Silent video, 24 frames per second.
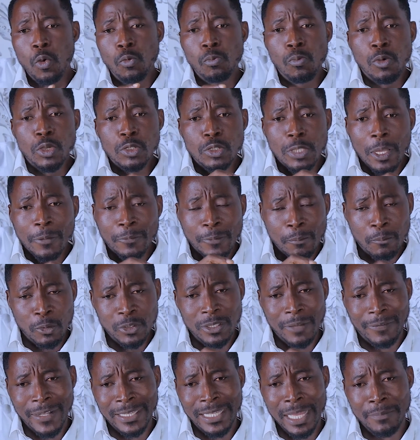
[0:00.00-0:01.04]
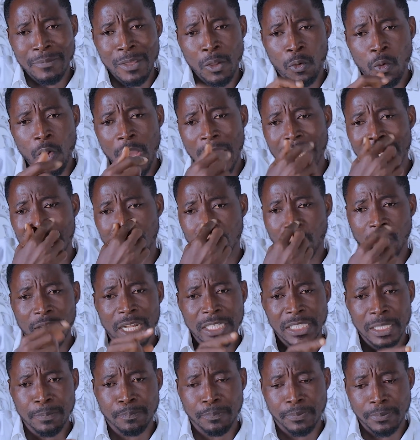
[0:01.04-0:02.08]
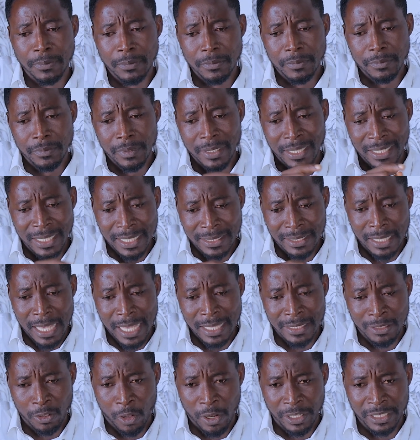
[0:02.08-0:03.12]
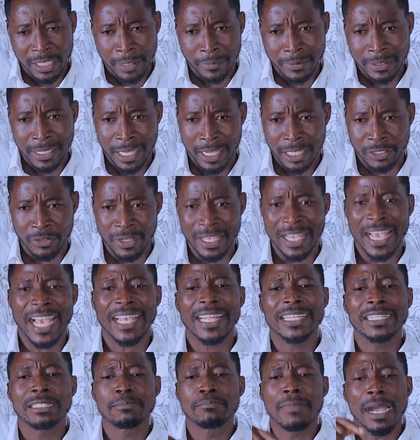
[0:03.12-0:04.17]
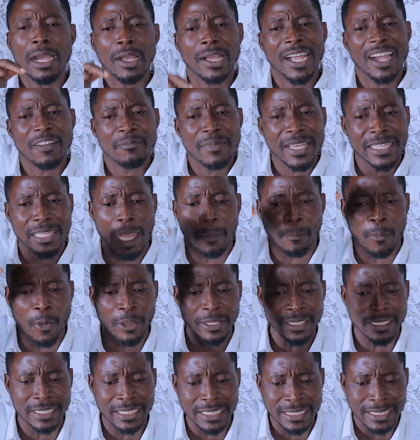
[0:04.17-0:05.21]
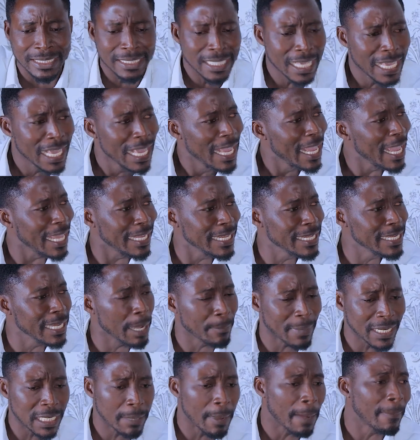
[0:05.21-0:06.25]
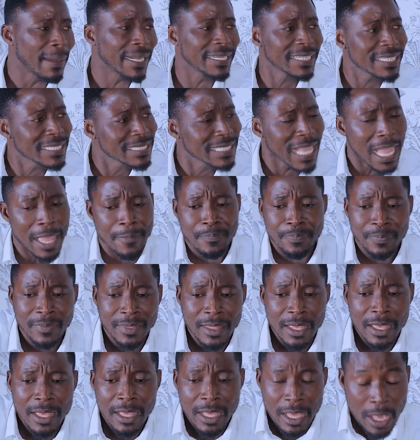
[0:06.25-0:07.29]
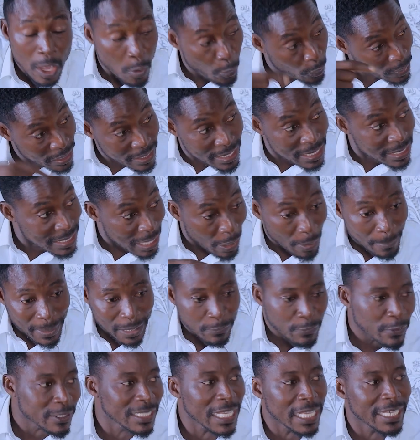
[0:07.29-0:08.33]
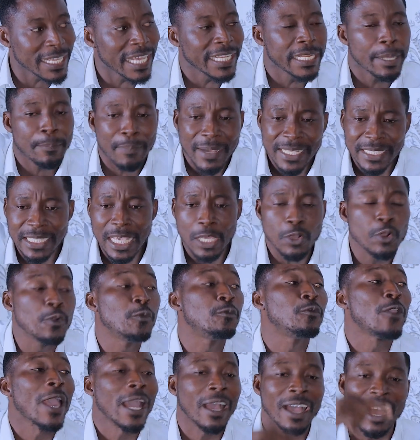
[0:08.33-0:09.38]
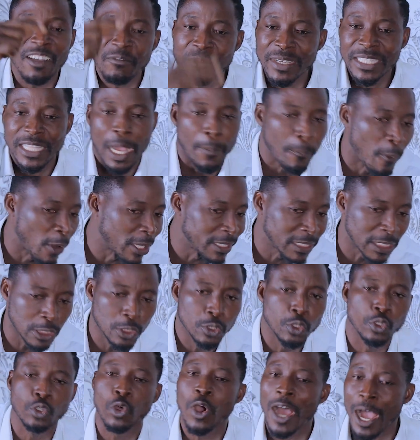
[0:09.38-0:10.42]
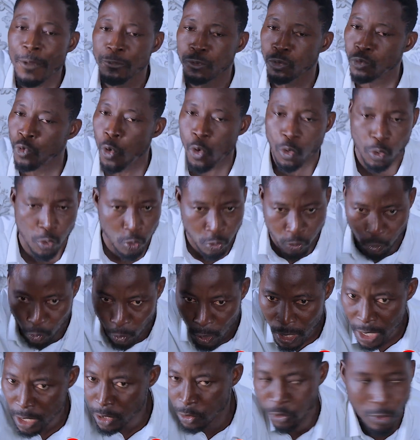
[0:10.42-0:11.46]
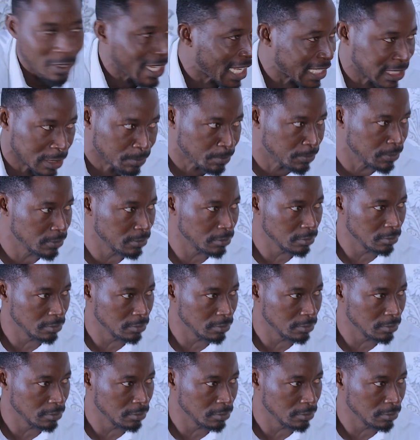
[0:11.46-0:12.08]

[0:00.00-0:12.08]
Most of the time, they require a scholarship. Ghana scholarship secretary. Yeah, demand government appointees. And in your money. But this time, with this our manifesto, yeah, they say, if you're a government appointee, you don't have to go close to scholarship.